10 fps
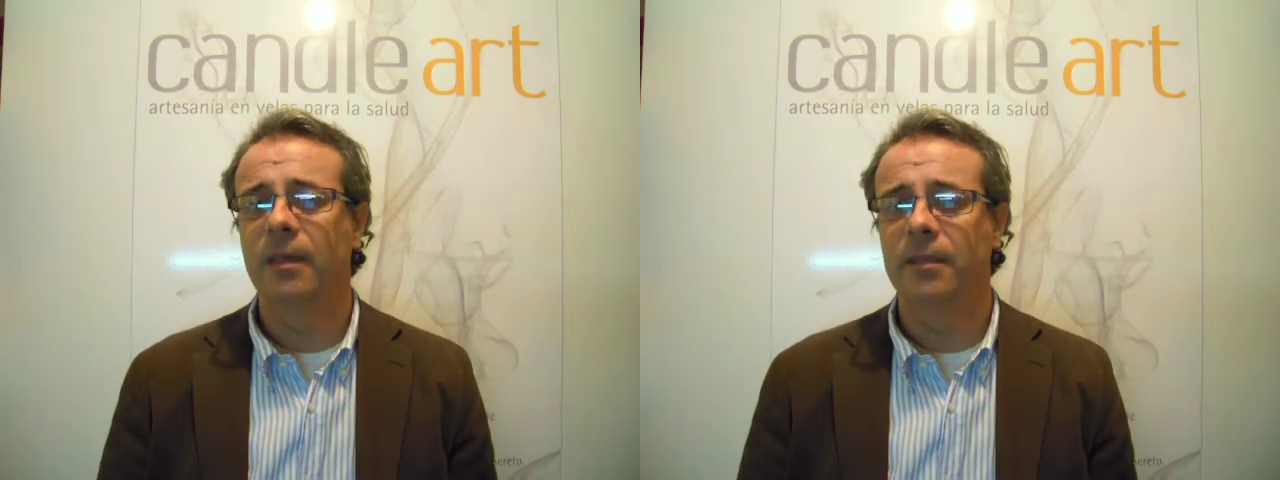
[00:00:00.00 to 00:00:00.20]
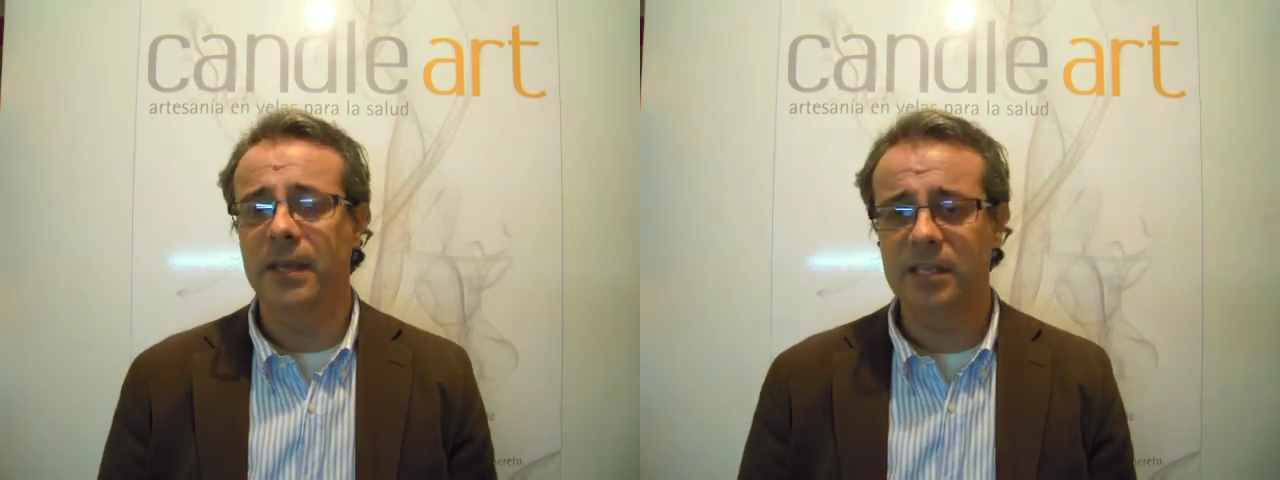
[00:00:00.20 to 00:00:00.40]

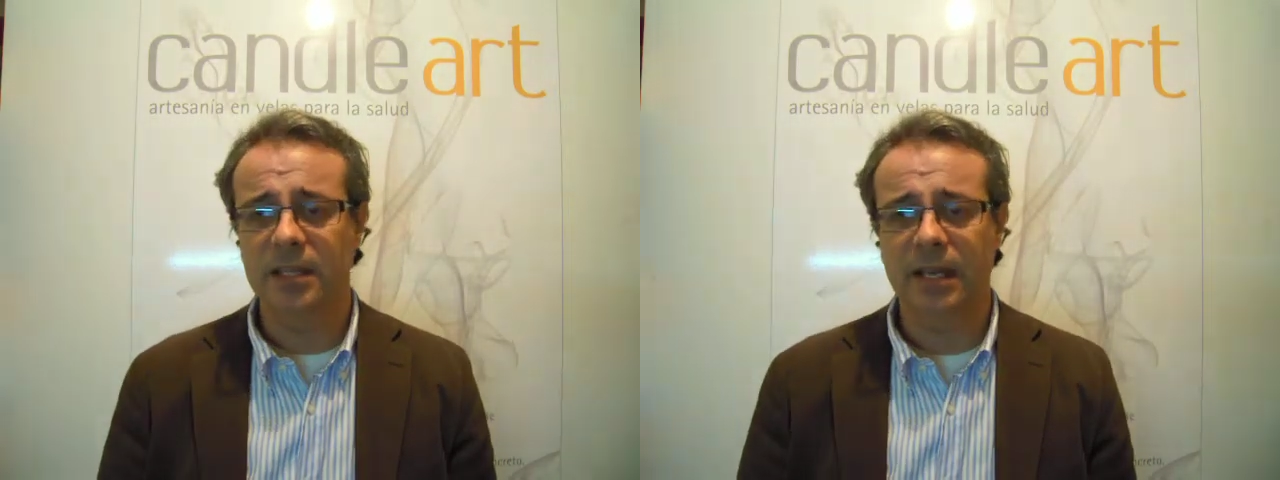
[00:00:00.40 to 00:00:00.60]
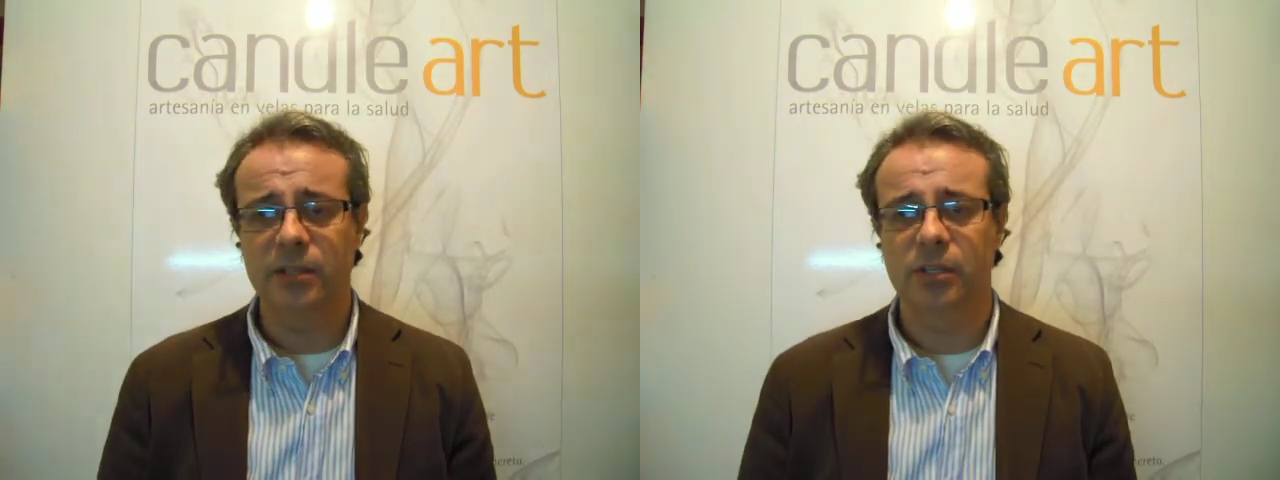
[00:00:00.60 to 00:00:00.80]
These
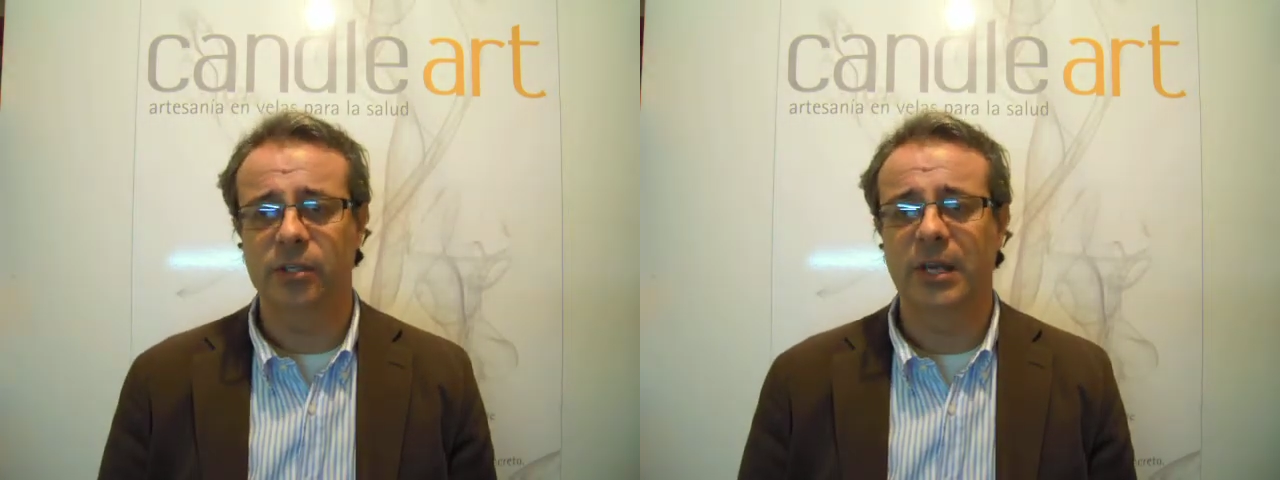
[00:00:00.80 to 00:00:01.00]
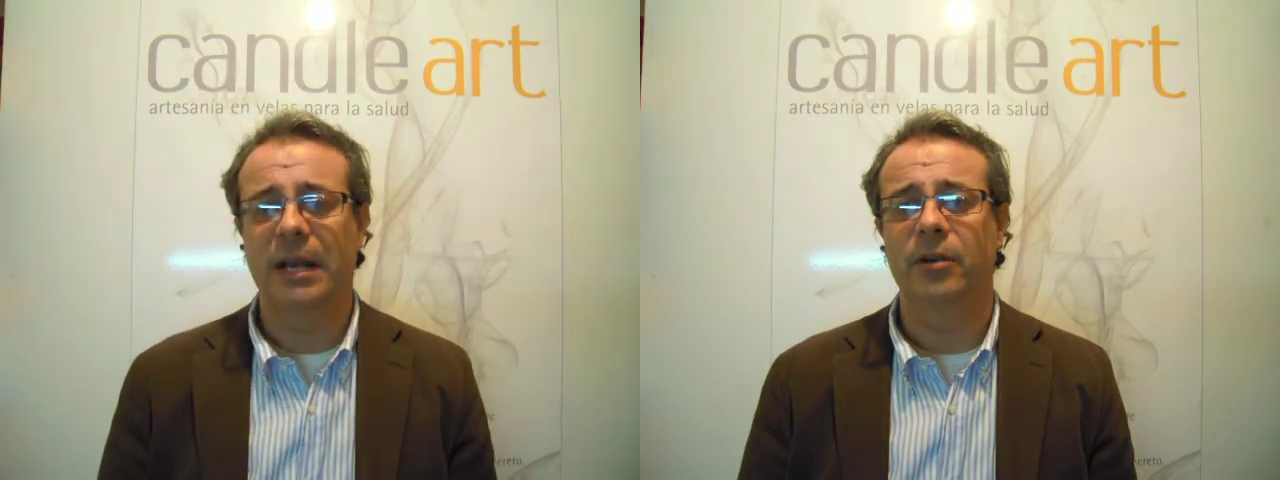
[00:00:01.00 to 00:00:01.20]

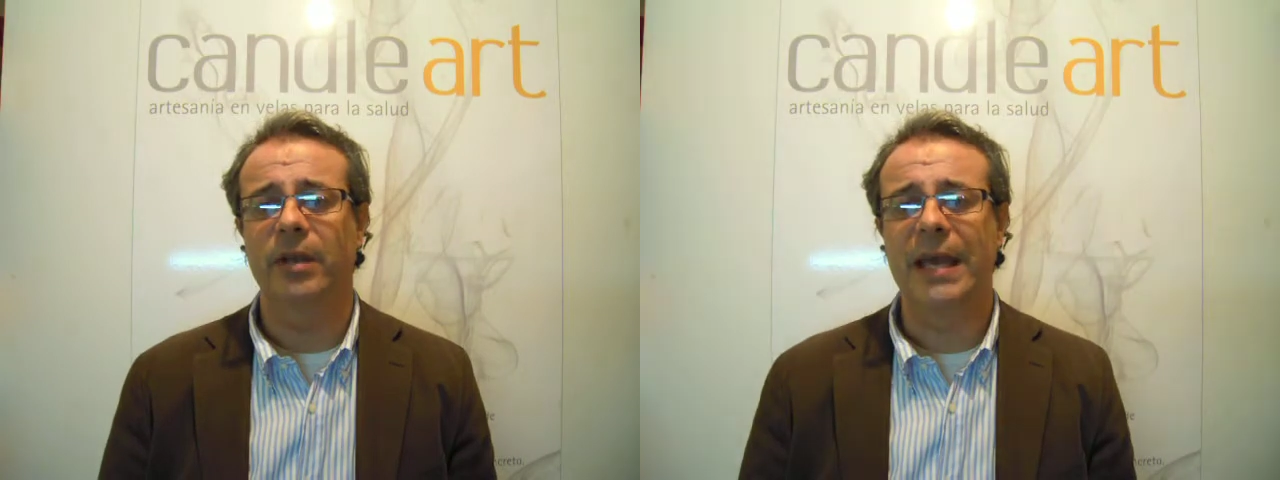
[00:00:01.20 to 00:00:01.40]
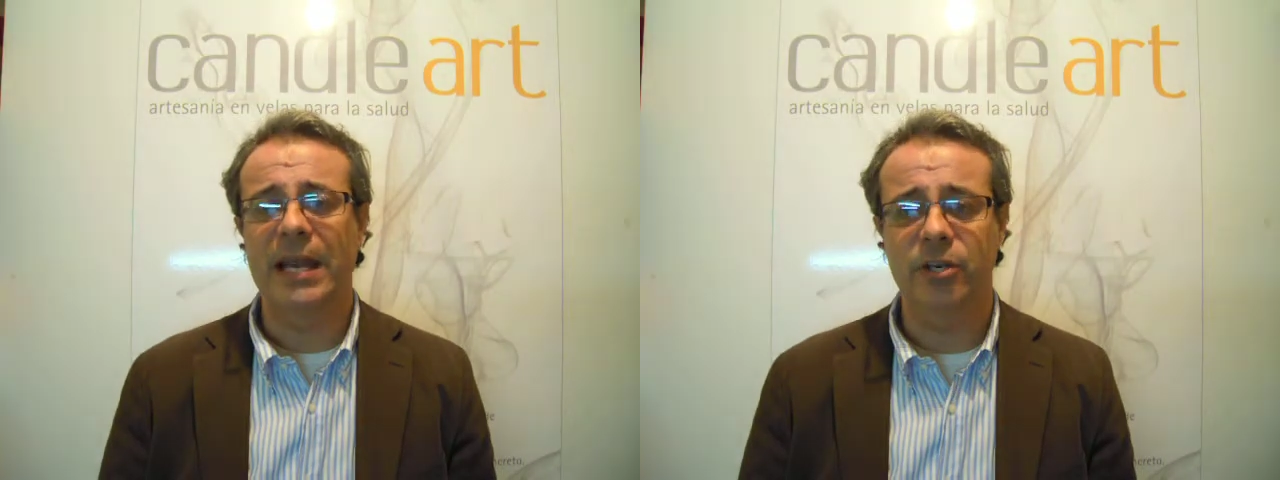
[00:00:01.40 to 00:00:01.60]
candles are
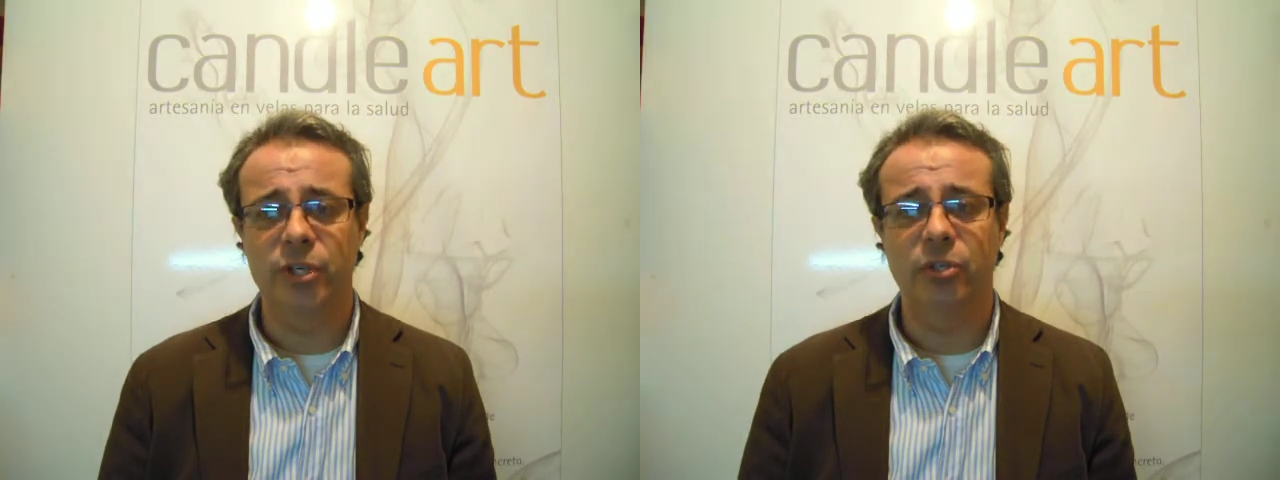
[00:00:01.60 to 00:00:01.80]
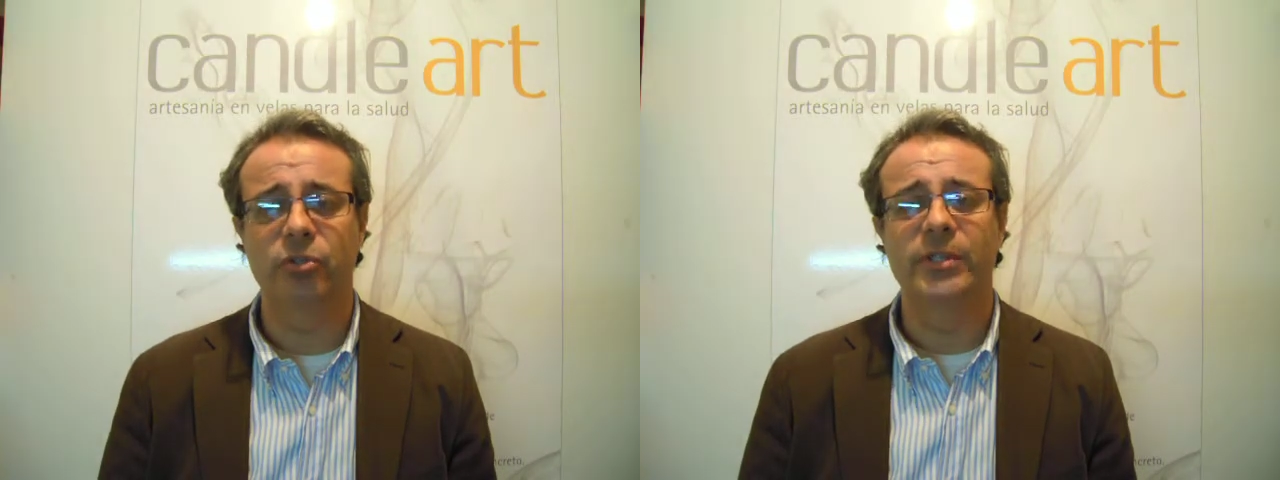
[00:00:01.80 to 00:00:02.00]

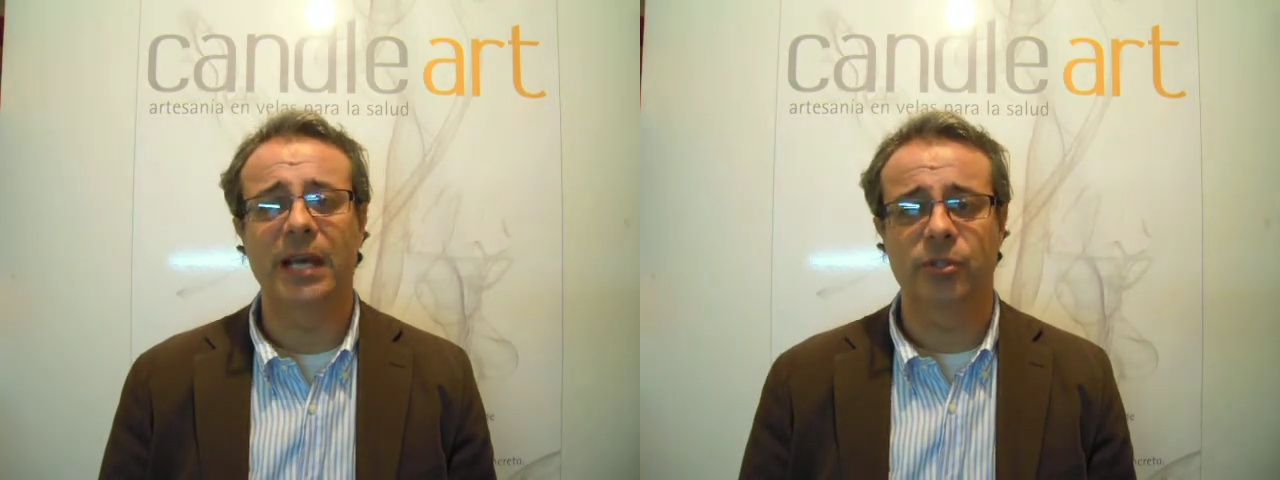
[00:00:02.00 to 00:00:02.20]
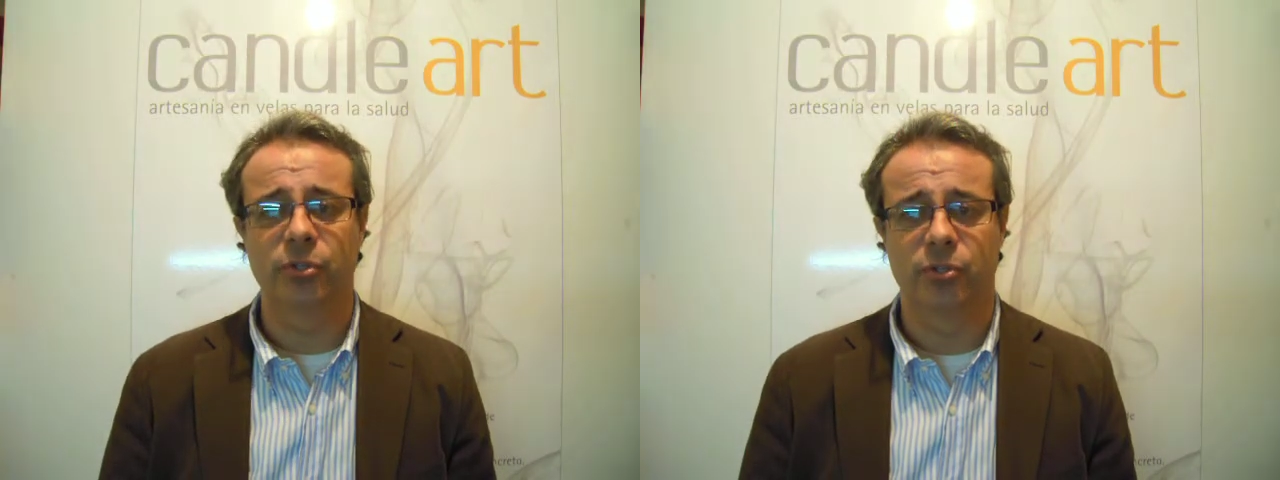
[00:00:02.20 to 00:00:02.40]
energy
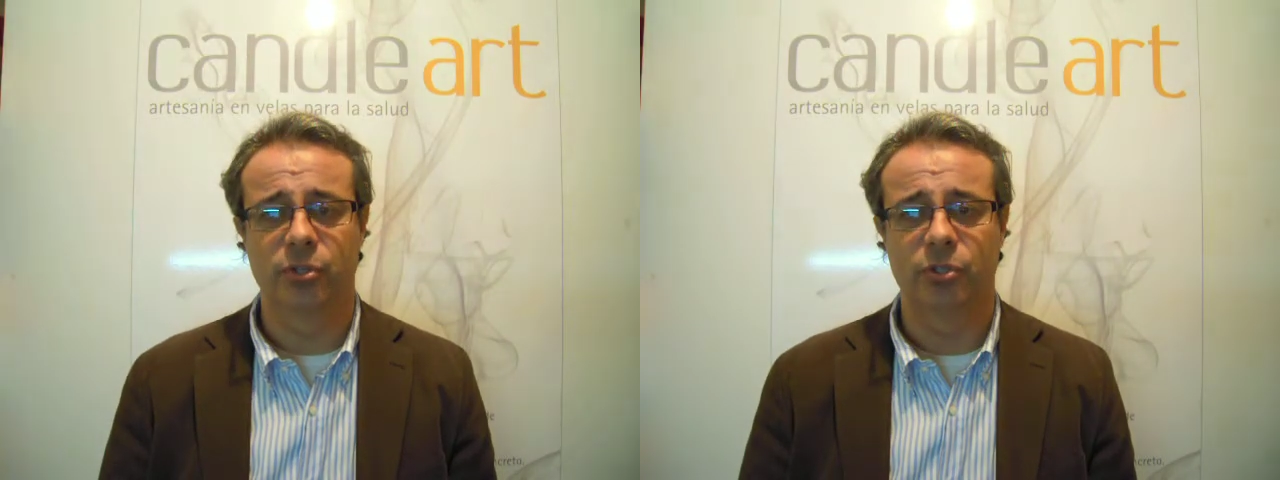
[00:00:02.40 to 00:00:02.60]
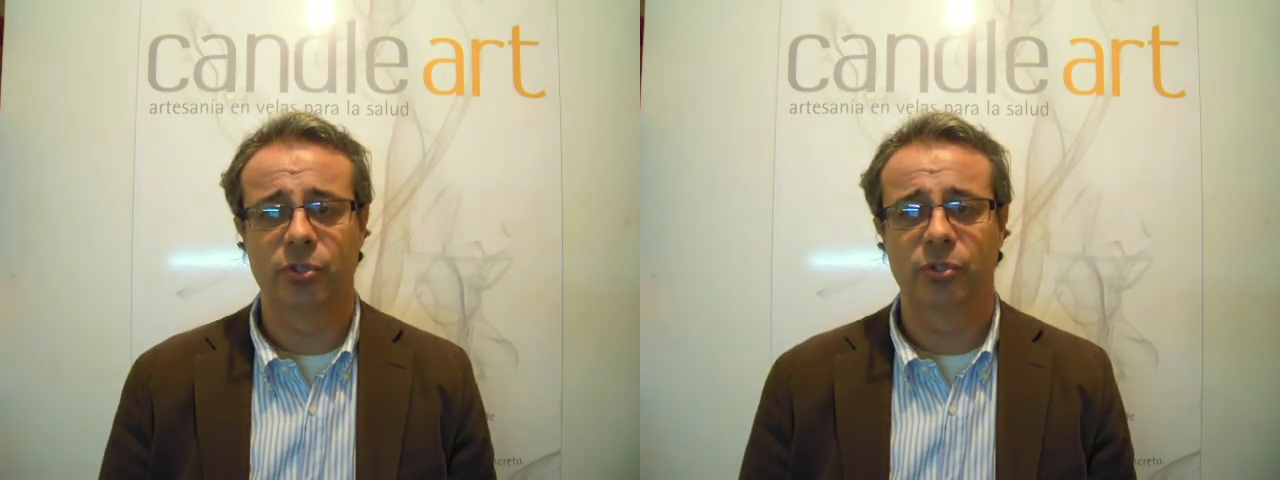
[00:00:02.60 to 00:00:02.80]

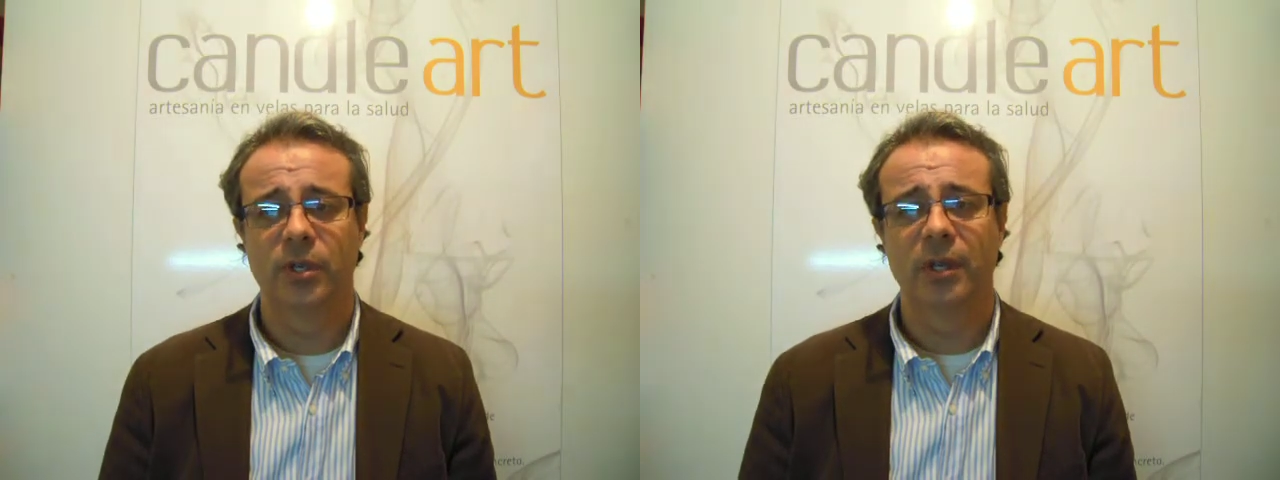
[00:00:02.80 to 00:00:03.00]
conductors,